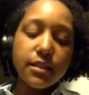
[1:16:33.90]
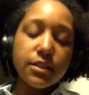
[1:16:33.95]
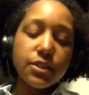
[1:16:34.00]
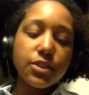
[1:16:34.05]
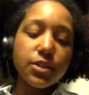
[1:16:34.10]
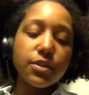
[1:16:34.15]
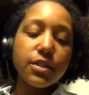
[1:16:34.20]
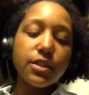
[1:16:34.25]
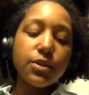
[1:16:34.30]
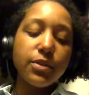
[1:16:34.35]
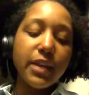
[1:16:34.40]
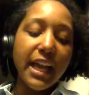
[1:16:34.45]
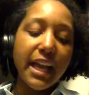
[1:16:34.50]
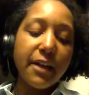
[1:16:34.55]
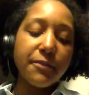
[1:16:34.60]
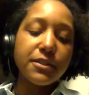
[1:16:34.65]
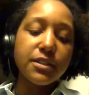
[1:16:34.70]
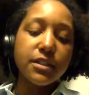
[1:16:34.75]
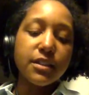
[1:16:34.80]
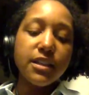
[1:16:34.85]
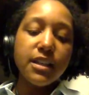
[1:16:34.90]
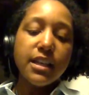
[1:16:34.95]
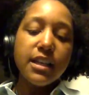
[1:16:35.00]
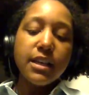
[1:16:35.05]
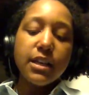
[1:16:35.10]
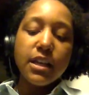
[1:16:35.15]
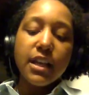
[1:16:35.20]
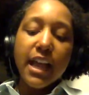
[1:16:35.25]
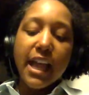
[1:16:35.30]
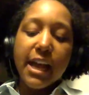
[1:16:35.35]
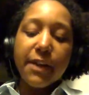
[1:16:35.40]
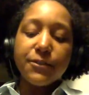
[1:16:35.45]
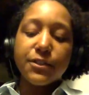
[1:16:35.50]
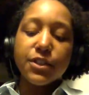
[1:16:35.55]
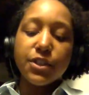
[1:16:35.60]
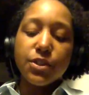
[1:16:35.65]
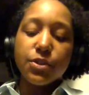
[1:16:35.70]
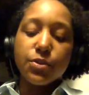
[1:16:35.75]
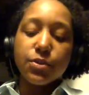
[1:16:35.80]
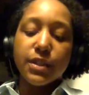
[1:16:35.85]
So you have to, after
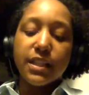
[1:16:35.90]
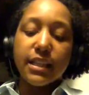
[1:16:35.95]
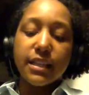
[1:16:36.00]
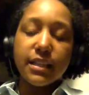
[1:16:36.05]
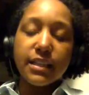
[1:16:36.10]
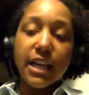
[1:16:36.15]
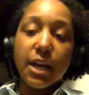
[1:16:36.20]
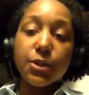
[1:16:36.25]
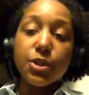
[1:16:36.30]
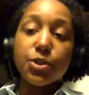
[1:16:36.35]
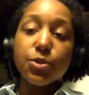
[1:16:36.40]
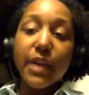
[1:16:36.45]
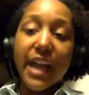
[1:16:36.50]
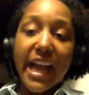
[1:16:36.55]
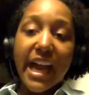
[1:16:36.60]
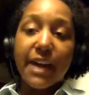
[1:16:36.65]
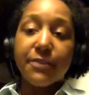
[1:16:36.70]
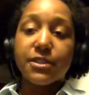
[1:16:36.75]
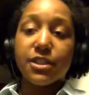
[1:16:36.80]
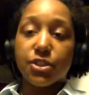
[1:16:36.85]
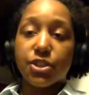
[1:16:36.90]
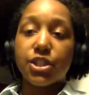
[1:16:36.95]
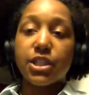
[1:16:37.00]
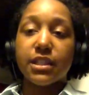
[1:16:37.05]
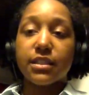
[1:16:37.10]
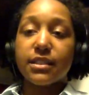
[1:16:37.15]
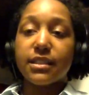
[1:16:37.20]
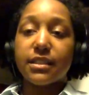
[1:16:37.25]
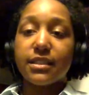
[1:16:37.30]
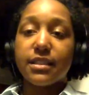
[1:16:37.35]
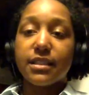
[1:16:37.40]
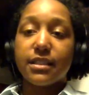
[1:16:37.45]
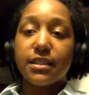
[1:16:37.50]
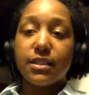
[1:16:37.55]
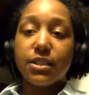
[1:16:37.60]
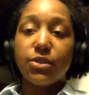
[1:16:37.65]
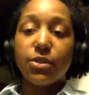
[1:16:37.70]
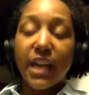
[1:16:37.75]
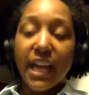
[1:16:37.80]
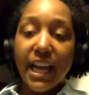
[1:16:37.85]
you get it out, you have to chill it. You
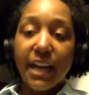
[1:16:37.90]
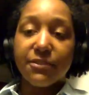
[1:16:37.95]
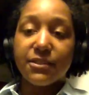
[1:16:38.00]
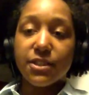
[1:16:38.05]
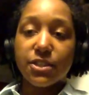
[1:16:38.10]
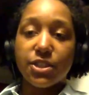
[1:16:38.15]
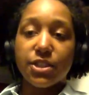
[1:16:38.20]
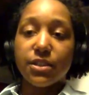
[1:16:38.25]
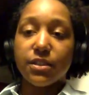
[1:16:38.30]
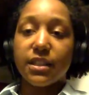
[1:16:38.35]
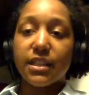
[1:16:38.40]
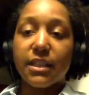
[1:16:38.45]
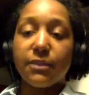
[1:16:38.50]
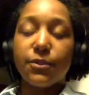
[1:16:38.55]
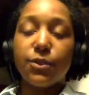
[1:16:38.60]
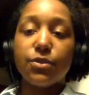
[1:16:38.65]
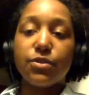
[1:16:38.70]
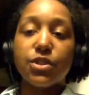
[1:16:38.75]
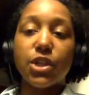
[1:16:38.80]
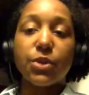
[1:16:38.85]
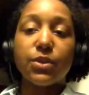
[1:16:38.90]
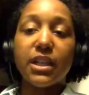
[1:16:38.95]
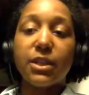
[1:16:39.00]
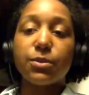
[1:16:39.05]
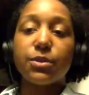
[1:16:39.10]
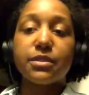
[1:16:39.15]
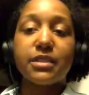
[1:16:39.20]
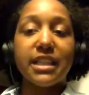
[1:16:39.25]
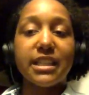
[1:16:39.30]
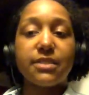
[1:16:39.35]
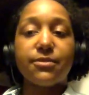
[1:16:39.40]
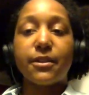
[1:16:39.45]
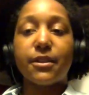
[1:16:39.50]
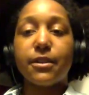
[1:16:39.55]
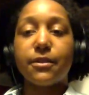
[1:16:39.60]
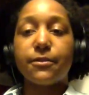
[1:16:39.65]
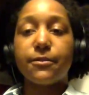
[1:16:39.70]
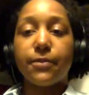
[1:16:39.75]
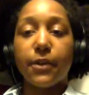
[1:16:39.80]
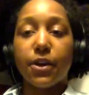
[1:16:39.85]
have to chill it. If you don't, it will taste very
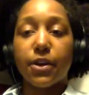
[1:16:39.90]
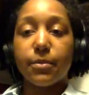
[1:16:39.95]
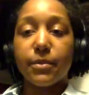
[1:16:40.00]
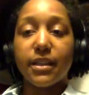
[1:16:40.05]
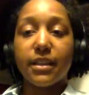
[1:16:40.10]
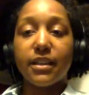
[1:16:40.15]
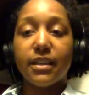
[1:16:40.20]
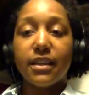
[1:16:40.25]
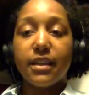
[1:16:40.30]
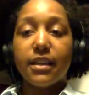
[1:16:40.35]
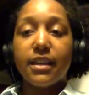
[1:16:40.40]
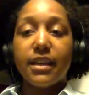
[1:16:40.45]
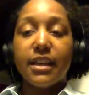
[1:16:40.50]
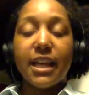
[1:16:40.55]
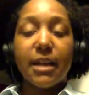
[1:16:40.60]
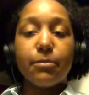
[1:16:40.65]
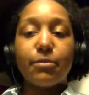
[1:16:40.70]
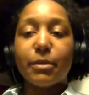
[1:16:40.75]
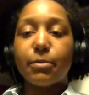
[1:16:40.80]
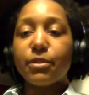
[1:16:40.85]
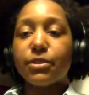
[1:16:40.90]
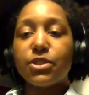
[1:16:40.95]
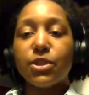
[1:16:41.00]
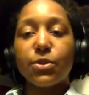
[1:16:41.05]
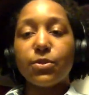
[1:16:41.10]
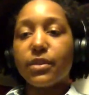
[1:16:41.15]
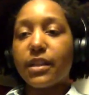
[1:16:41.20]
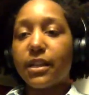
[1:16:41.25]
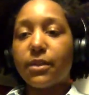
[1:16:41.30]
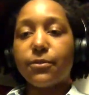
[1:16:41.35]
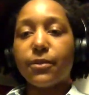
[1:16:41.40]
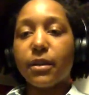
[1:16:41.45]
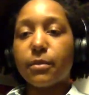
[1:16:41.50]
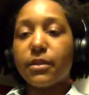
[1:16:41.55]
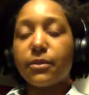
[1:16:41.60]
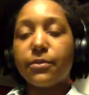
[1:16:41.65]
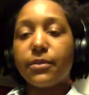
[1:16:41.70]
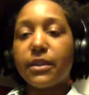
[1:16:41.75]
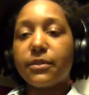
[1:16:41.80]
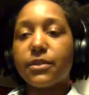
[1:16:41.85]
farmy. And people don't like farmy
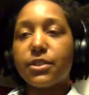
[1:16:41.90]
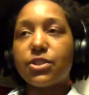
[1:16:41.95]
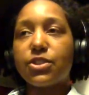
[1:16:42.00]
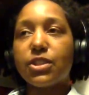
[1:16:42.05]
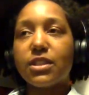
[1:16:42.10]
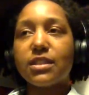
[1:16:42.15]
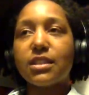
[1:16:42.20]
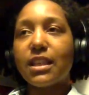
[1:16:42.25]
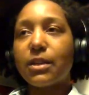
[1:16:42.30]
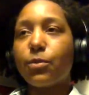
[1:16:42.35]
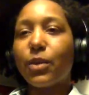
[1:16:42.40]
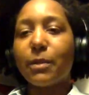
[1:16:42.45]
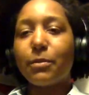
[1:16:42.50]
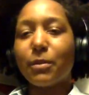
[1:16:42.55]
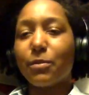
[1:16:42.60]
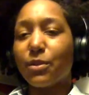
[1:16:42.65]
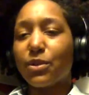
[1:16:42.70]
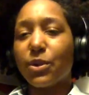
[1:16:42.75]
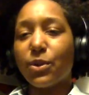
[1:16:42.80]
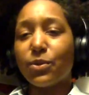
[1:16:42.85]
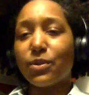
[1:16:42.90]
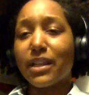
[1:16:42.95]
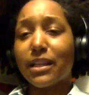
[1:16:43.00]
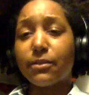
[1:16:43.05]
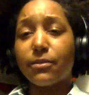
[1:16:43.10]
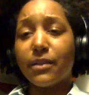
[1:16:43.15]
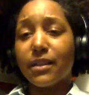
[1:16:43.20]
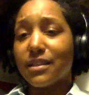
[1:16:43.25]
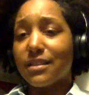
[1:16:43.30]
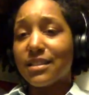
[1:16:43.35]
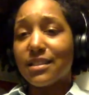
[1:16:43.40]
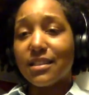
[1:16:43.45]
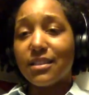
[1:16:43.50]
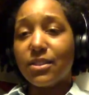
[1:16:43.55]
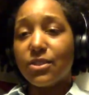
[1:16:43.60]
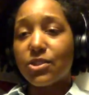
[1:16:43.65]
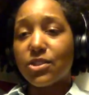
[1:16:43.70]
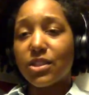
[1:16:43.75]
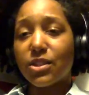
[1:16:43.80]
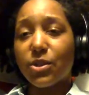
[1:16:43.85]
flavors, just like why people don't like venison
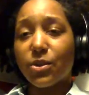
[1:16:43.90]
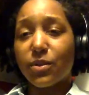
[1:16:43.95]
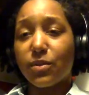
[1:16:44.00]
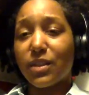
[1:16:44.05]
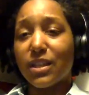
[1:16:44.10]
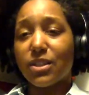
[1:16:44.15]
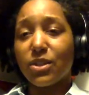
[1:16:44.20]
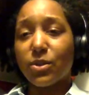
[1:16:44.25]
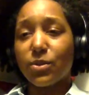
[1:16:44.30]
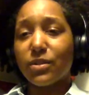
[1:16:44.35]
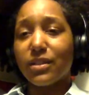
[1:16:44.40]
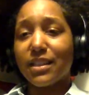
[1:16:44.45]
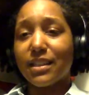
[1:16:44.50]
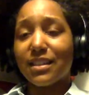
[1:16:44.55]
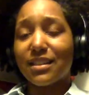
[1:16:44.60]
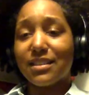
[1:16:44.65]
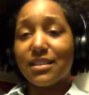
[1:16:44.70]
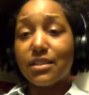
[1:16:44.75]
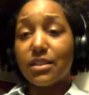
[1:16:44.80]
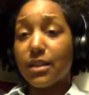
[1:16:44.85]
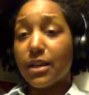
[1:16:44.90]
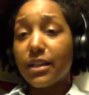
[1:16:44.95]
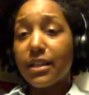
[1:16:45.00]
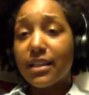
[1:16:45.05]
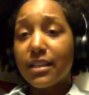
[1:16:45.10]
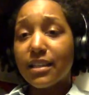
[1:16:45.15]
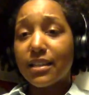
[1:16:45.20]
usually, or if they don't like duck.